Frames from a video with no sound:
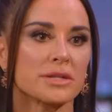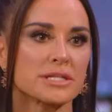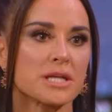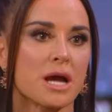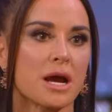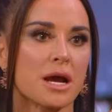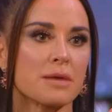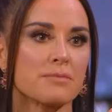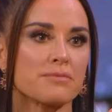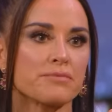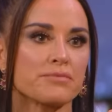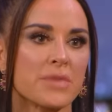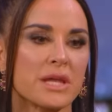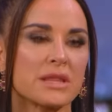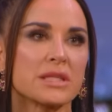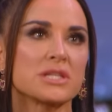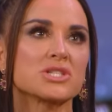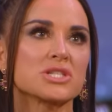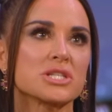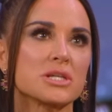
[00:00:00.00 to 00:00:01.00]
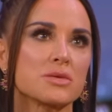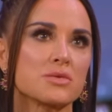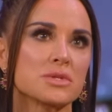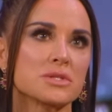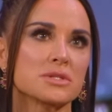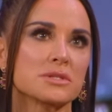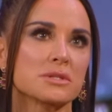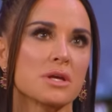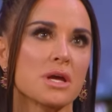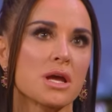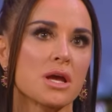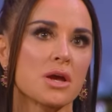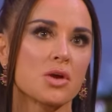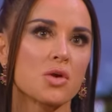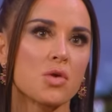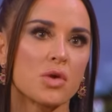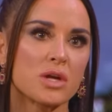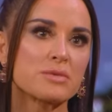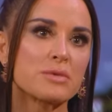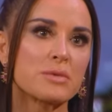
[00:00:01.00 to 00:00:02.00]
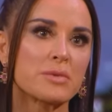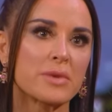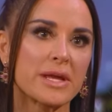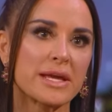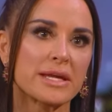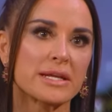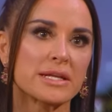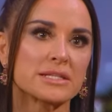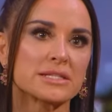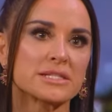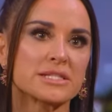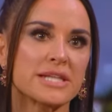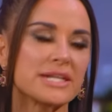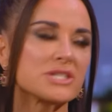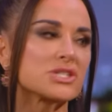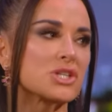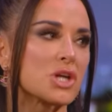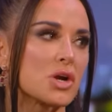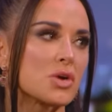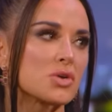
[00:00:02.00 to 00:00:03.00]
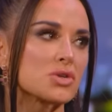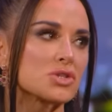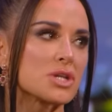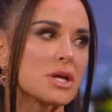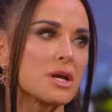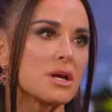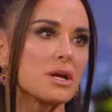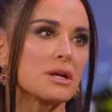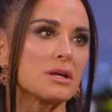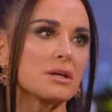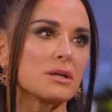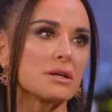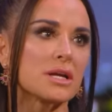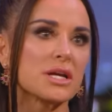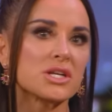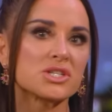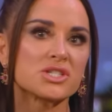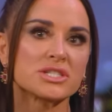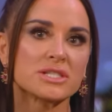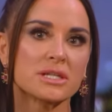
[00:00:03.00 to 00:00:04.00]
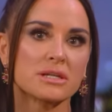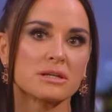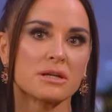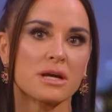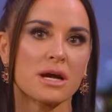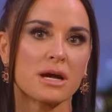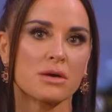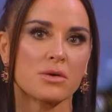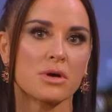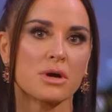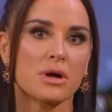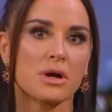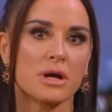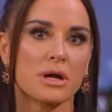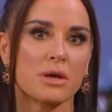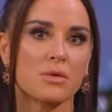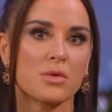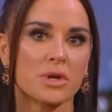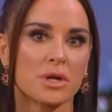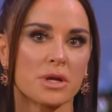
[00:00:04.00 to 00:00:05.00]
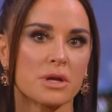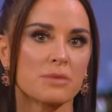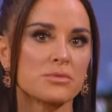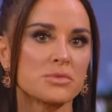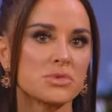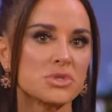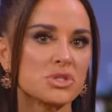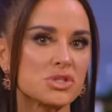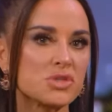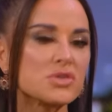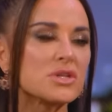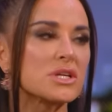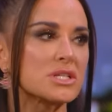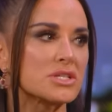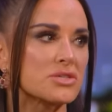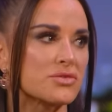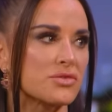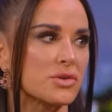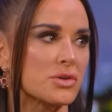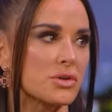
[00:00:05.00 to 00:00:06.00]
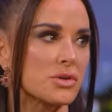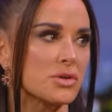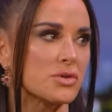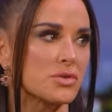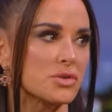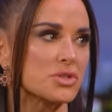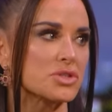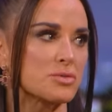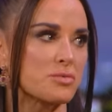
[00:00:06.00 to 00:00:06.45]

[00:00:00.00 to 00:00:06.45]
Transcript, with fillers: at the time, and then she was going to be playing at Stagecoach, and she said, "I, I want to come do this for you to